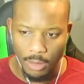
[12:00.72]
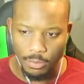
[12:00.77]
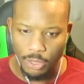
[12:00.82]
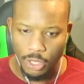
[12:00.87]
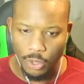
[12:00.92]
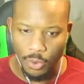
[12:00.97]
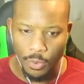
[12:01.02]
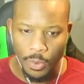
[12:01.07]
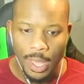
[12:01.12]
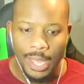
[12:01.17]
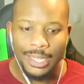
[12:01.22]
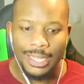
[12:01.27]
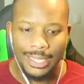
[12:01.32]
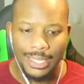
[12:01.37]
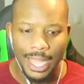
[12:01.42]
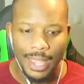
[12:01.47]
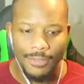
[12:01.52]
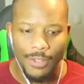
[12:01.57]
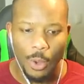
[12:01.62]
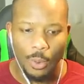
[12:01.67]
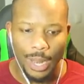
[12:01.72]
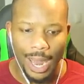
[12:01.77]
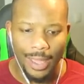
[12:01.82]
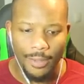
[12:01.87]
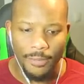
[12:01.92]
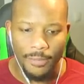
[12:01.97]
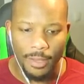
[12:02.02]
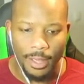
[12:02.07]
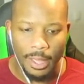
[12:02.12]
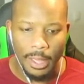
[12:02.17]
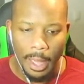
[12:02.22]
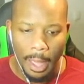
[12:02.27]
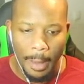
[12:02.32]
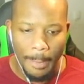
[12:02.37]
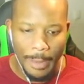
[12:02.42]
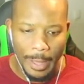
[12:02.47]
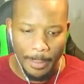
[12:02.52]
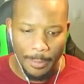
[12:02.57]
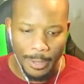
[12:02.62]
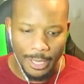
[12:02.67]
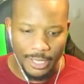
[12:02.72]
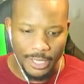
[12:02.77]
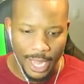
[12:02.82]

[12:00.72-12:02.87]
comes through to save your life? A Big B